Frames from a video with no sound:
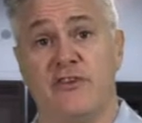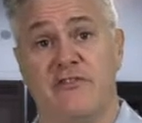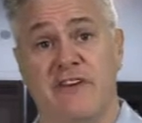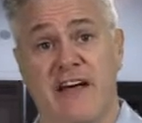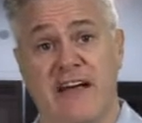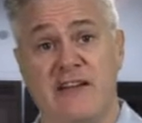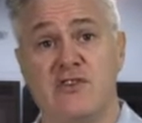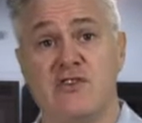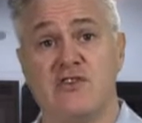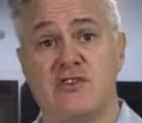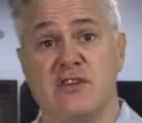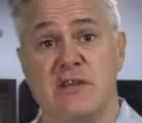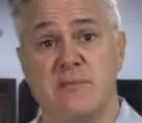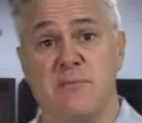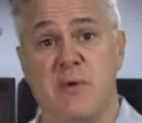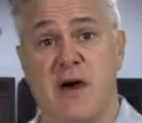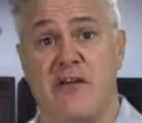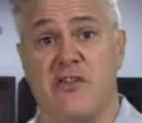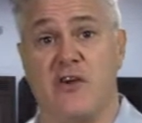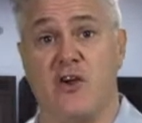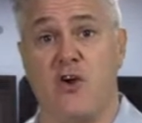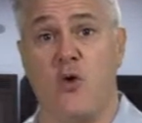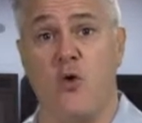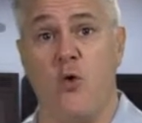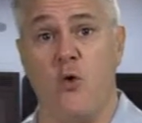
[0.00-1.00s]
eventually
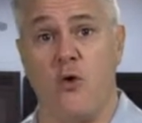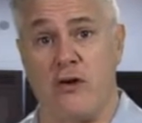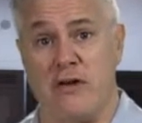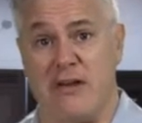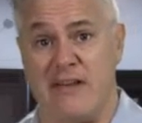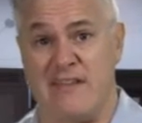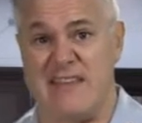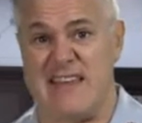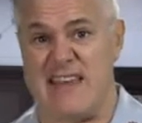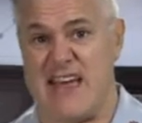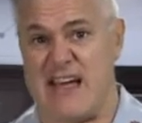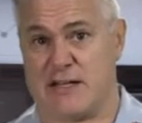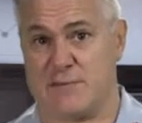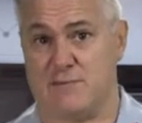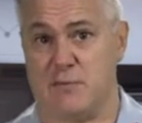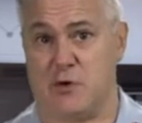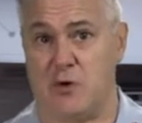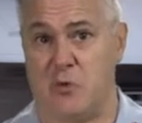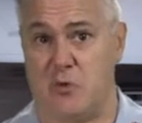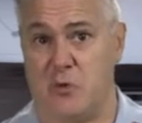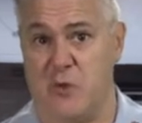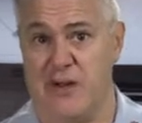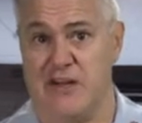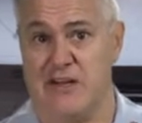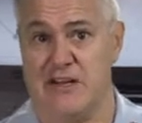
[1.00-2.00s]
by the court in the
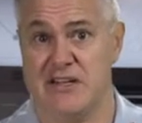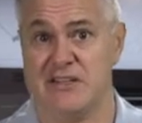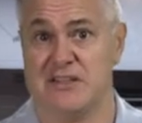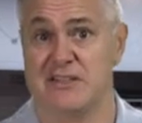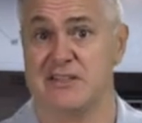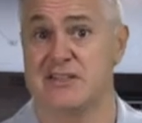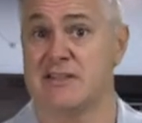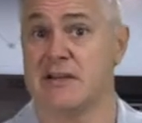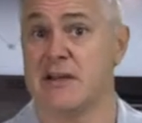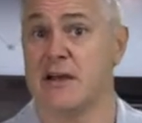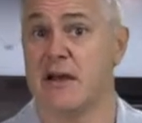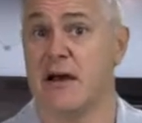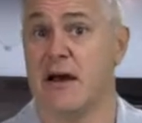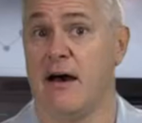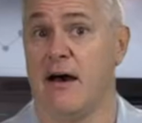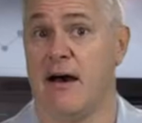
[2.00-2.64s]
expert witness